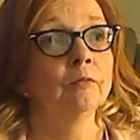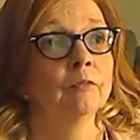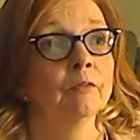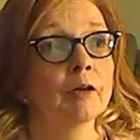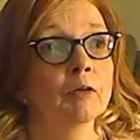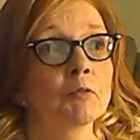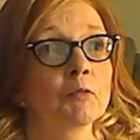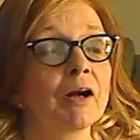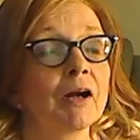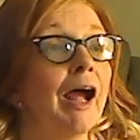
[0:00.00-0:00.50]

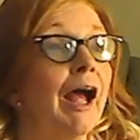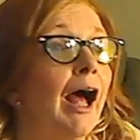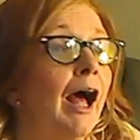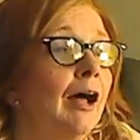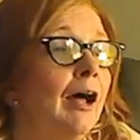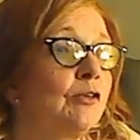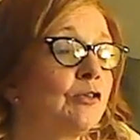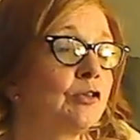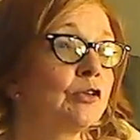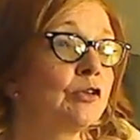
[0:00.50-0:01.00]
There were
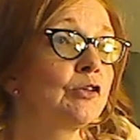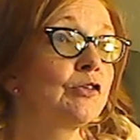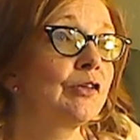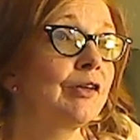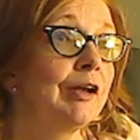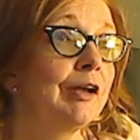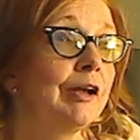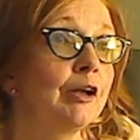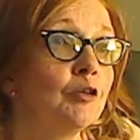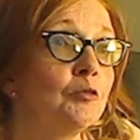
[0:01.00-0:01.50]
hazards
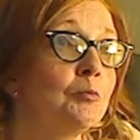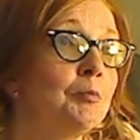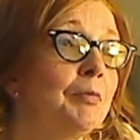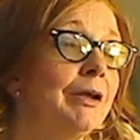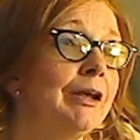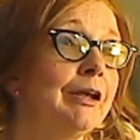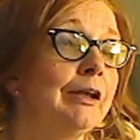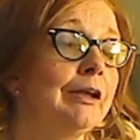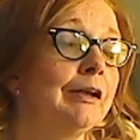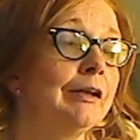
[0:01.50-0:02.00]
of
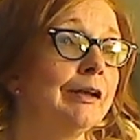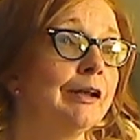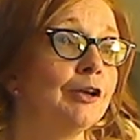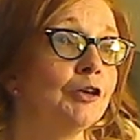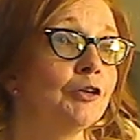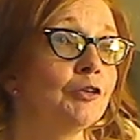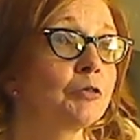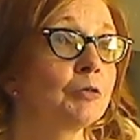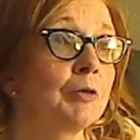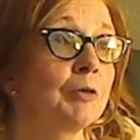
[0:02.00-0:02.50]
being
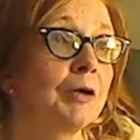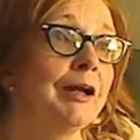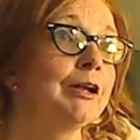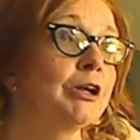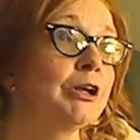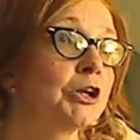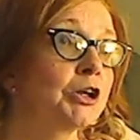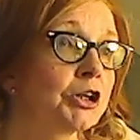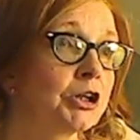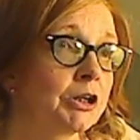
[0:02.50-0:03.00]

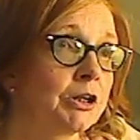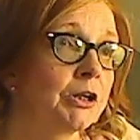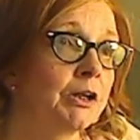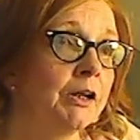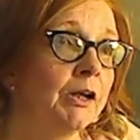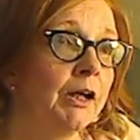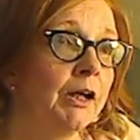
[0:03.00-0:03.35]
entrenched.